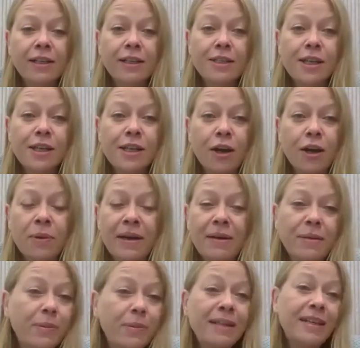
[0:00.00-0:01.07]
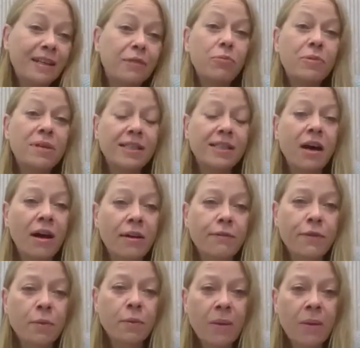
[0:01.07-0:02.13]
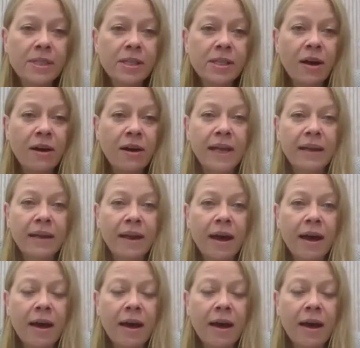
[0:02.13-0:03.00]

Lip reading: So we're starting from where we're starting.